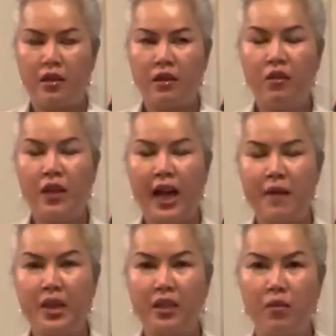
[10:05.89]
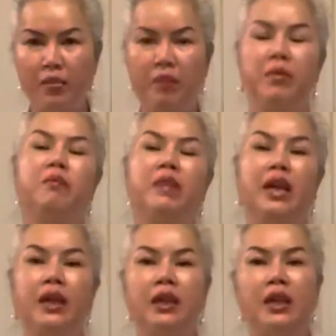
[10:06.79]
to come and commit with
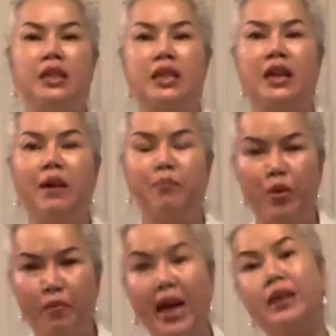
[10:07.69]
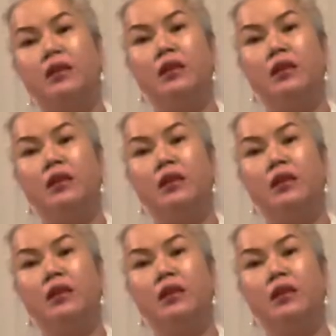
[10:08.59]
me at least a couple months,